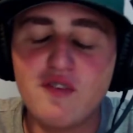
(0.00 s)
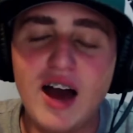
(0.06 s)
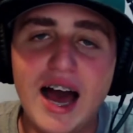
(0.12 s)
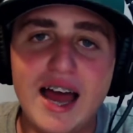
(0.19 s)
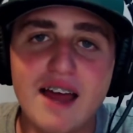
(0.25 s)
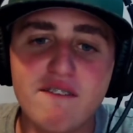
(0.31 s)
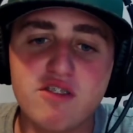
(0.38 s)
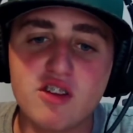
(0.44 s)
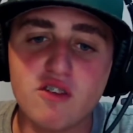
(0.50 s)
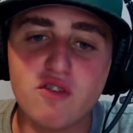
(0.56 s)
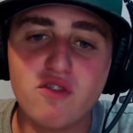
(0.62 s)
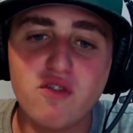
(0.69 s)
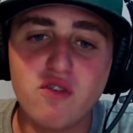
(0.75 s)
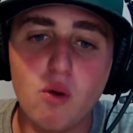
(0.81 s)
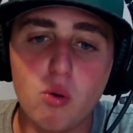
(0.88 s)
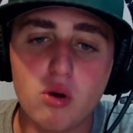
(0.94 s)

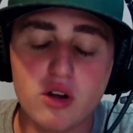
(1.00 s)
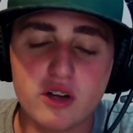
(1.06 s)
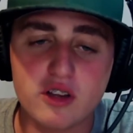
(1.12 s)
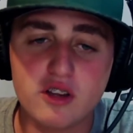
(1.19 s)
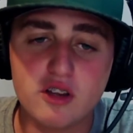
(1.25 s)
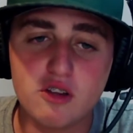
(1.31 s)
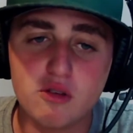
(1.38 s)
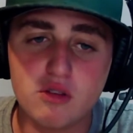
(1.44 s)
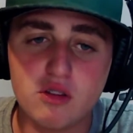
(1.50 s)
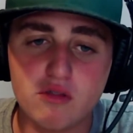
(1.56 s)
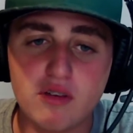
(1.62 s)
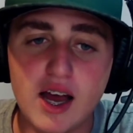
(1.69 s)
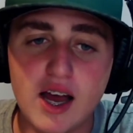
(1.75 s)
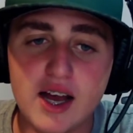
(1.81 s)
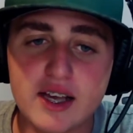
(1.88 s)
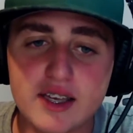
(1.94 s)
5-4 to the
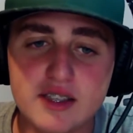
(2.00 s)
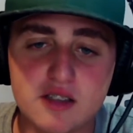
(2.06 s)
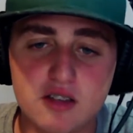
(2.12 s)
Rockies